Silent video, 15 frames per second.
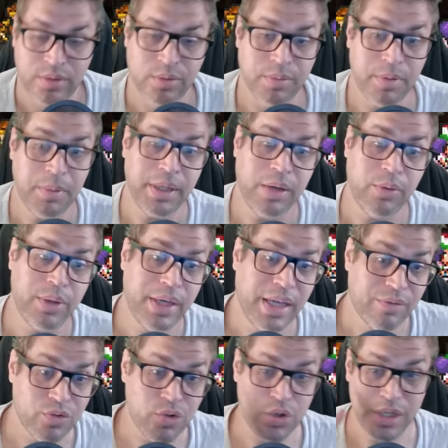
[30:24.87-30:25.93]
Remember that we
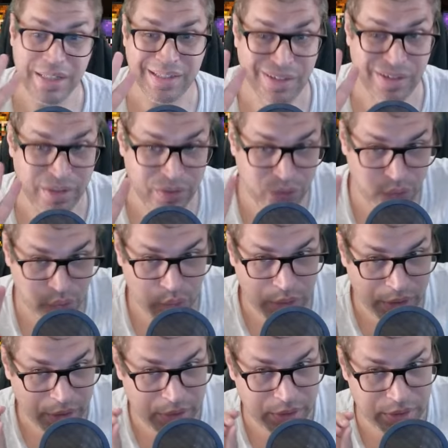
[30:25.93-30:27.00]
have three turns
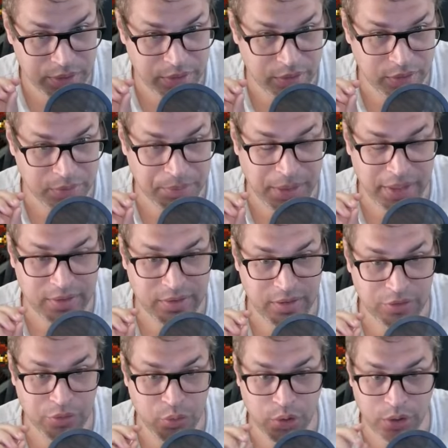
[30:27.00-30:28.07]
where this
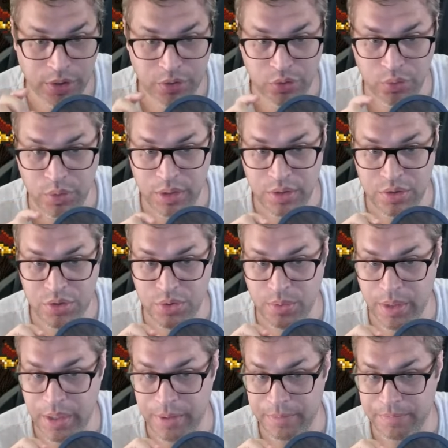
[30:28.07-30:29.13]
passive works with
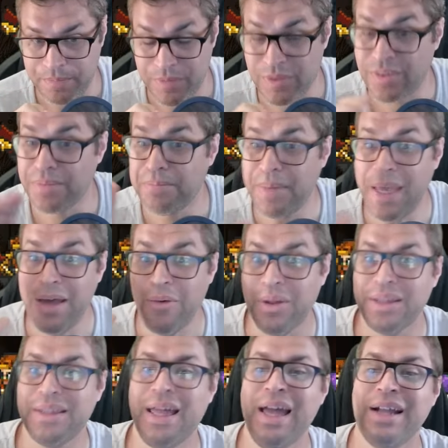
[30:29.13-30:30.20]
Shirei.
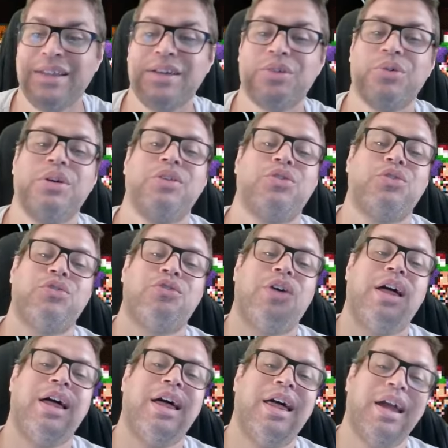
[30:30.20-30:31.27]
Spell attack decrease,
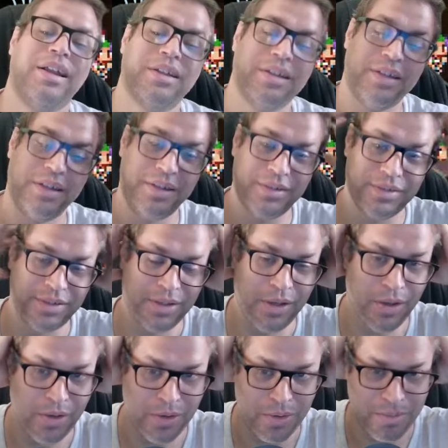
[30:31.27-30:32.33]
finally.
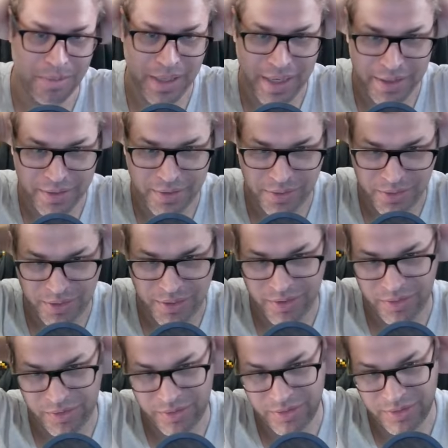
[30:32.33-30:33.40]
Oh my
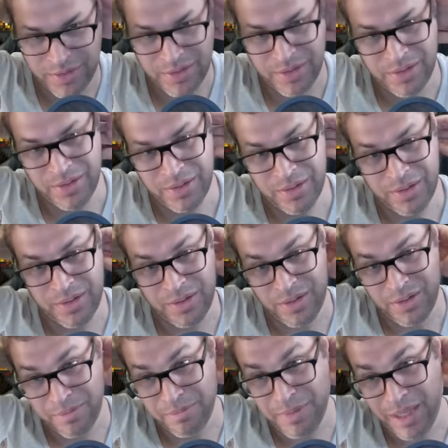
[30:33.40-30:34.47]
goodness.
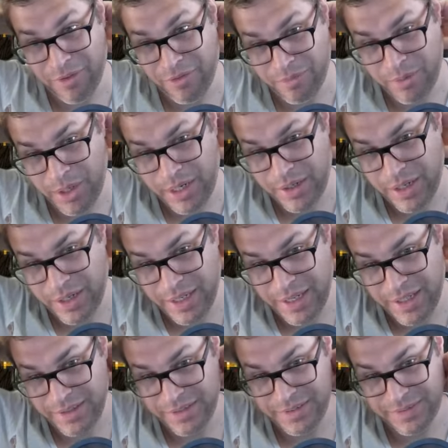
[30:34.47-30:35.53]
Buff break
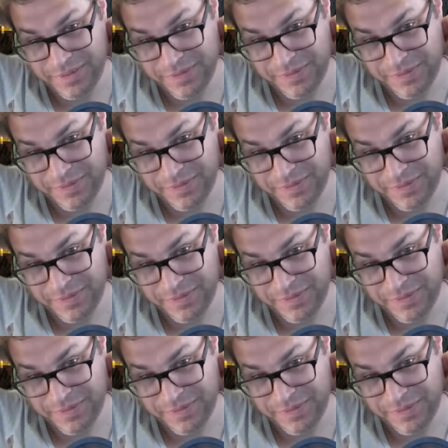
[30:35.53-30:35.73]
again.